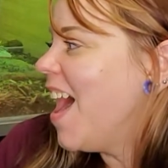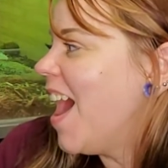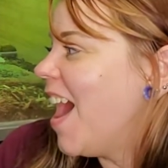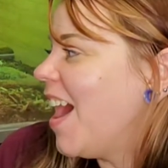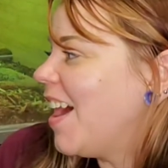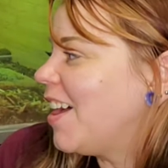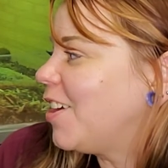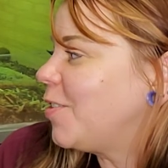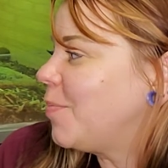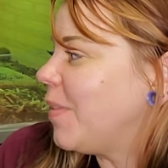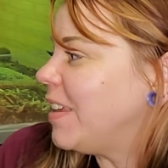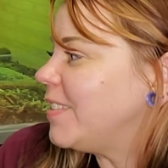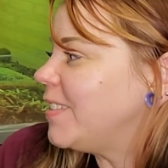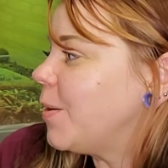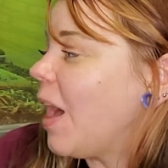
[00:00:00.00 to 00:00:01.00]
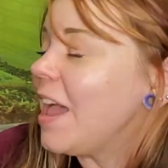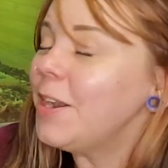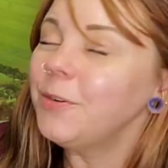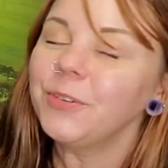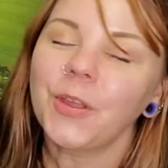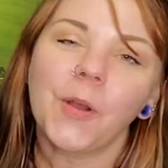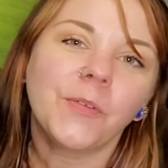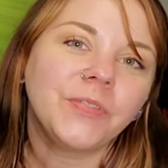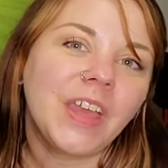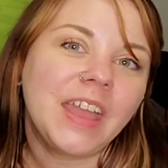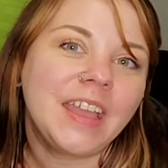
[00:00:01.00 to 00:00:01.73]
So I don't know if they